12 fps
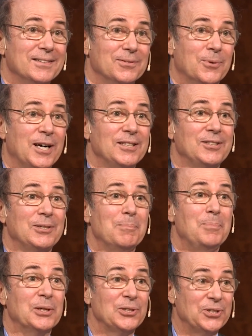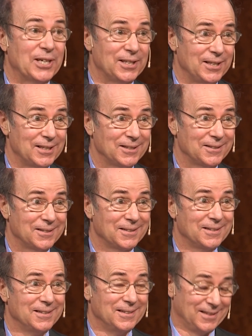want to build on this
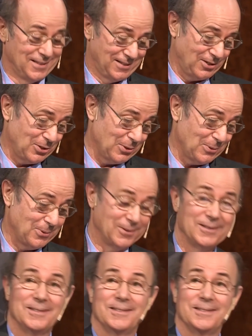to